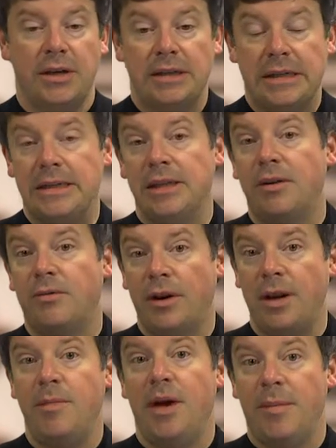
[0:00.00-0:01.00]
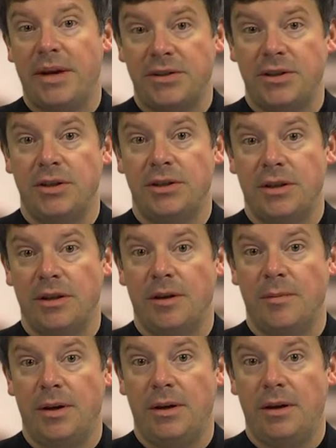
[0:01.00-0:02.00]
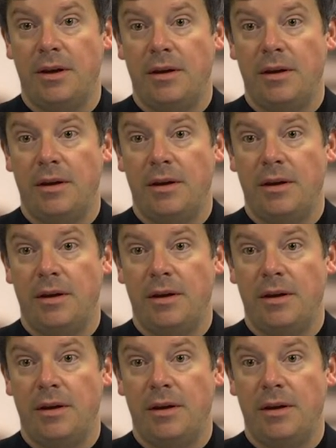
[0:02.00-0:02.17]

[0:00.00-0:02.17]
to deliver email messages to them and